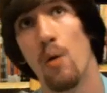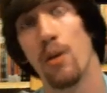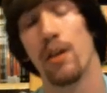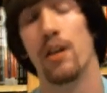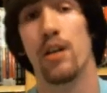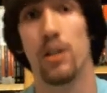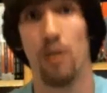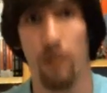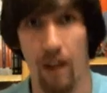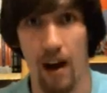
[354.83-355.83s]
with an
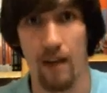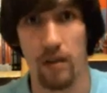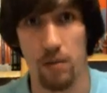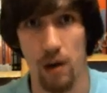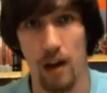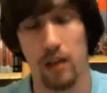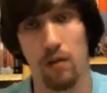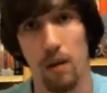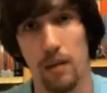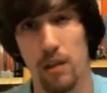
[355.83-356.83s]
additional 5 subtracted
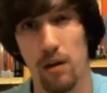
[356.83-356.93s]
from it.